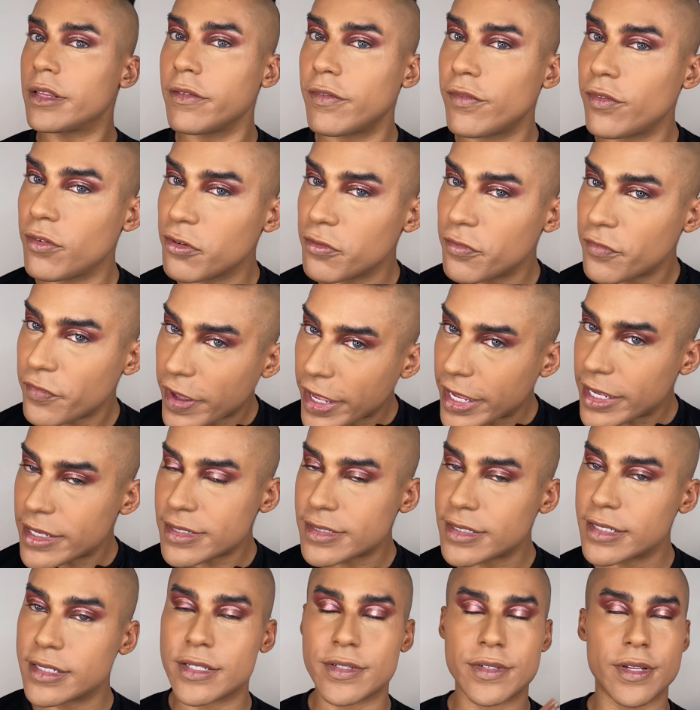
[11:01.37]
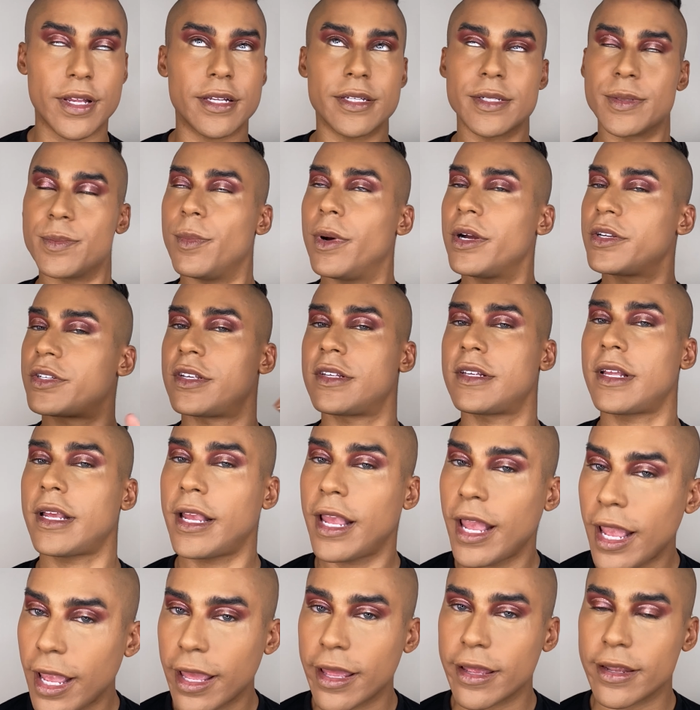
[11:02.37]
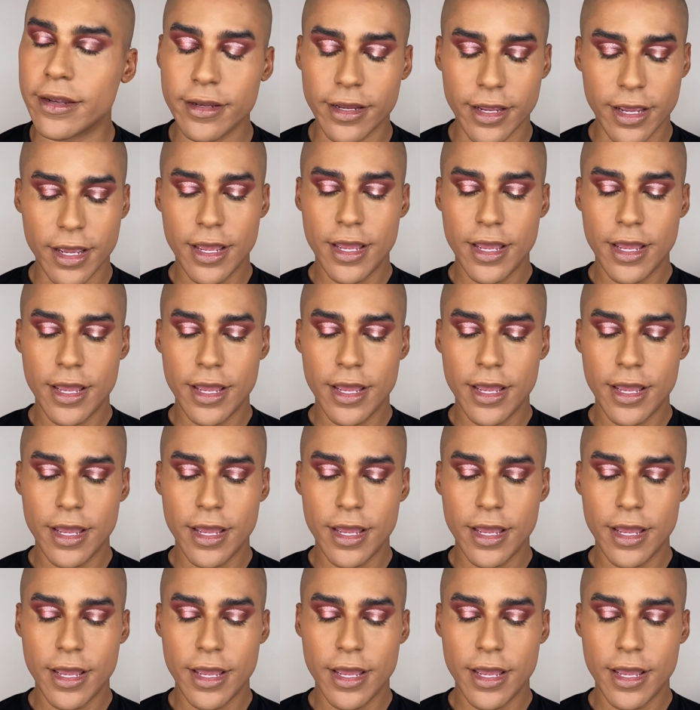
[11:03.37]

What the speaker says: full face as much as I can.